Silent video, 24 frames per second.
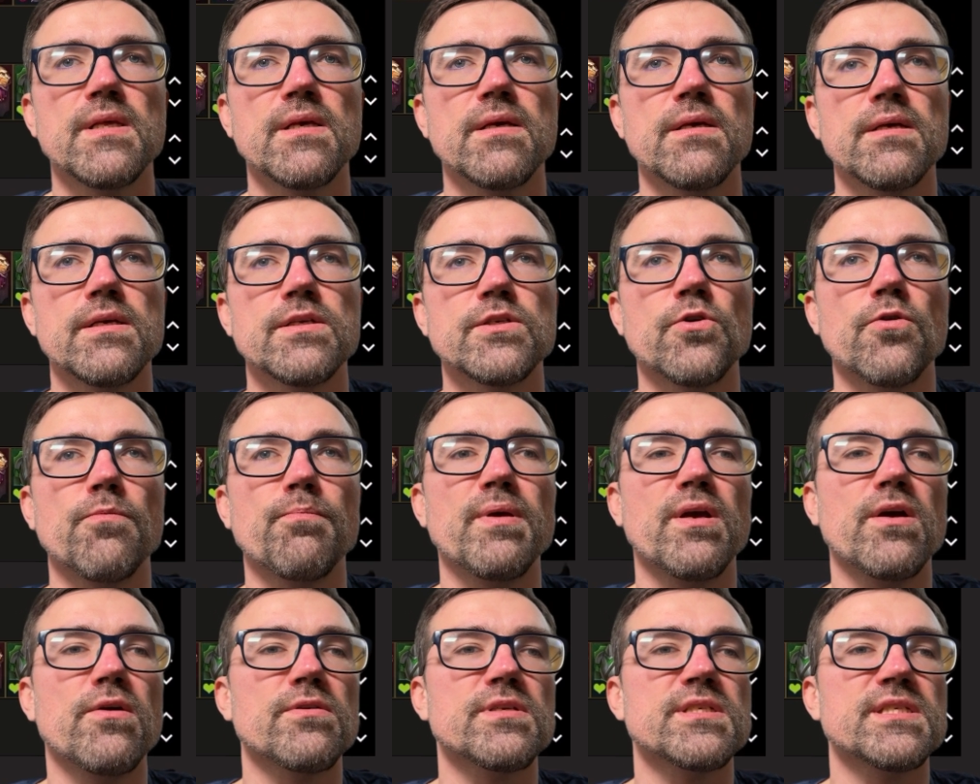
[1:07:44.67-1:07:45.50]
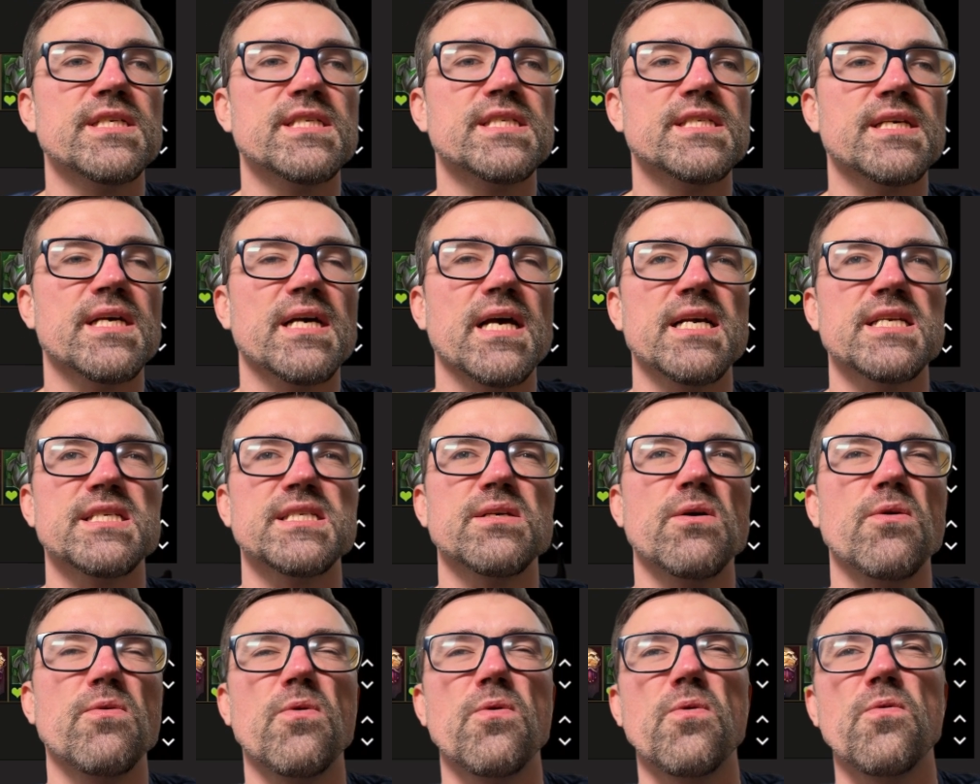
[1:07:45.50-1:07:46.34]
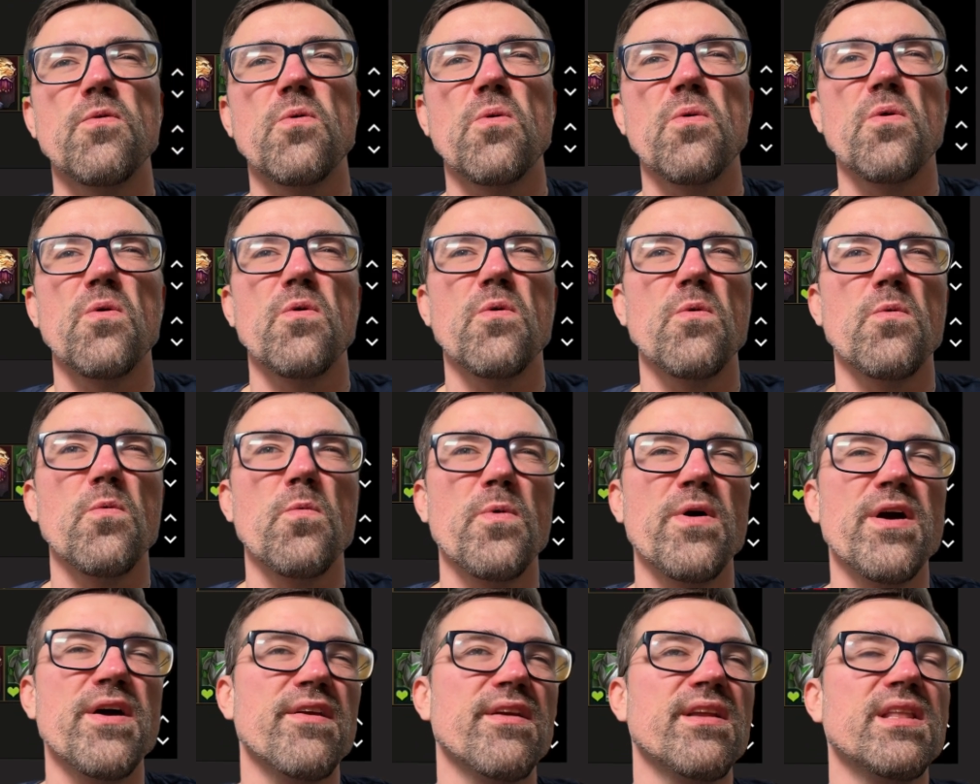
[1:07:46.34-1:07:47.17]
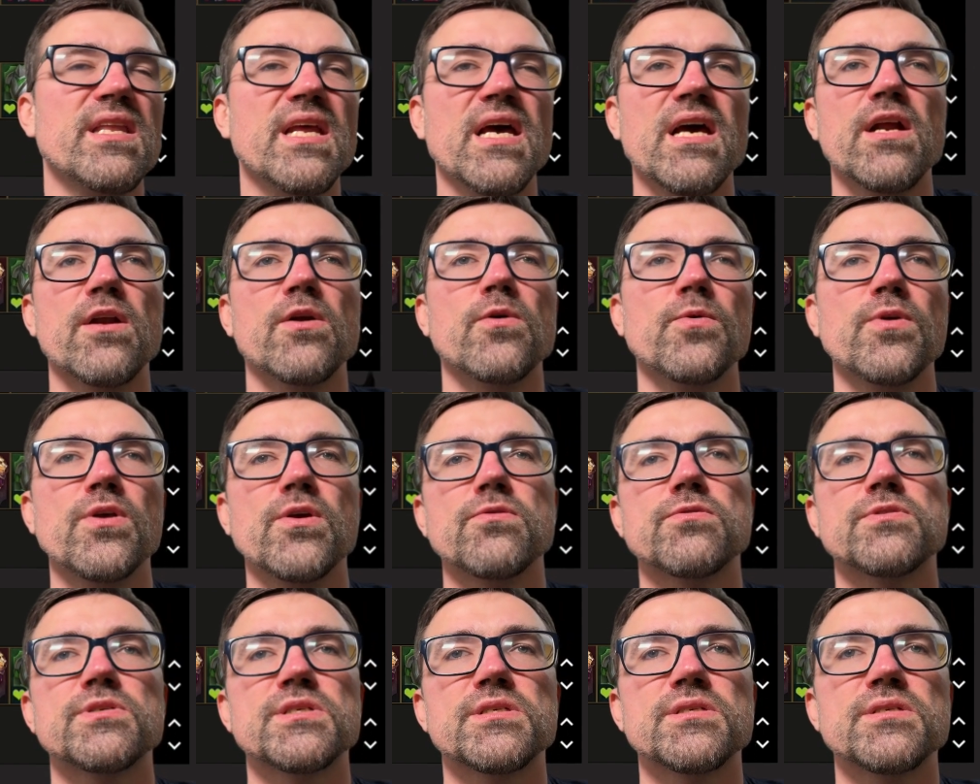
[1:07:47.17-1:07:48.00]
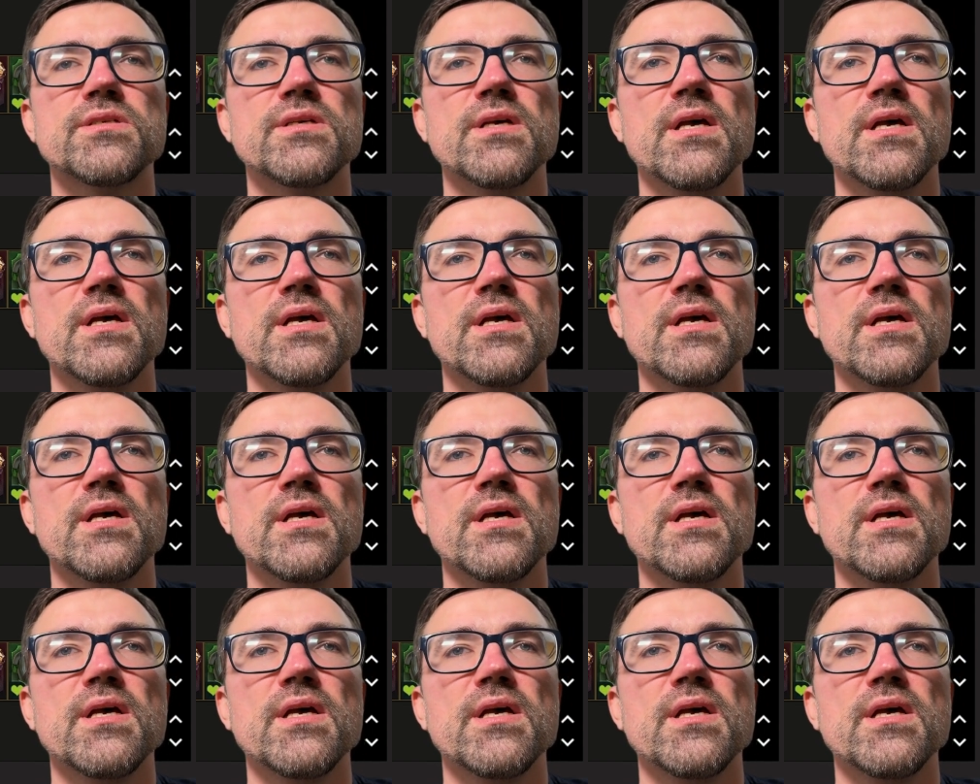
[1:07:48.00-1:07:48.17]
So because it has very narrow use